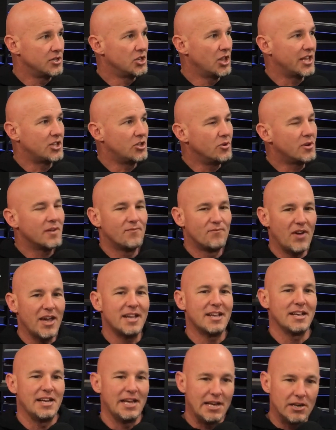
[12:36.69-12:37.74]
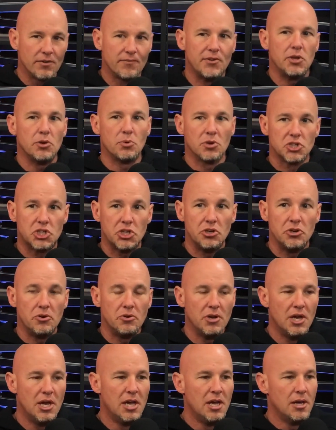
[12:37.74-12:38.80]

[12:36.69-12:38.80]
Like, you can fake an interview or two,